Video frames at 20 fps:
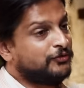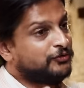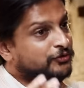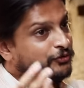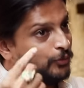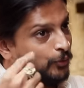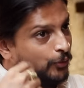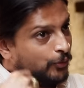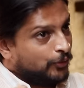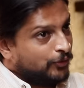
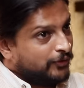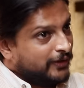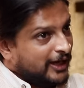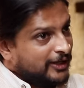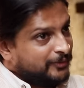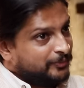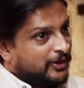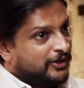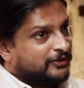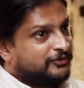So
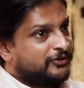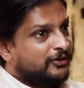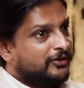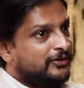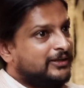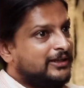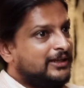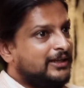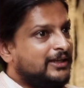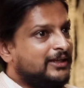that my
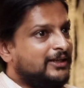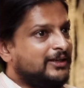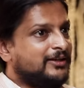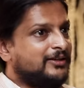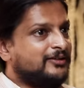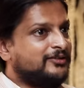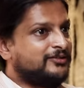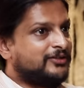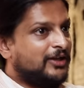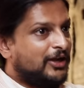journey
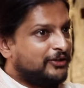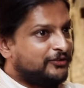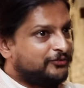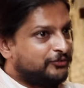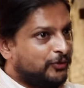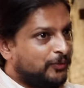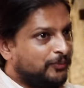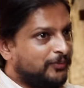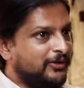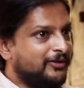starts
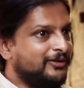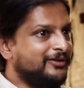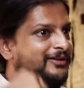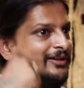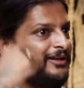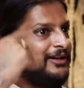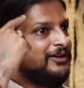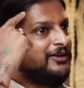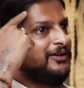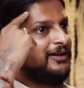from here
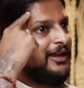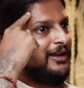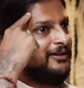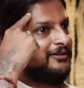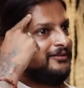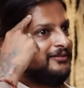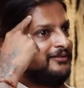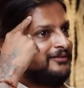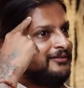till here again.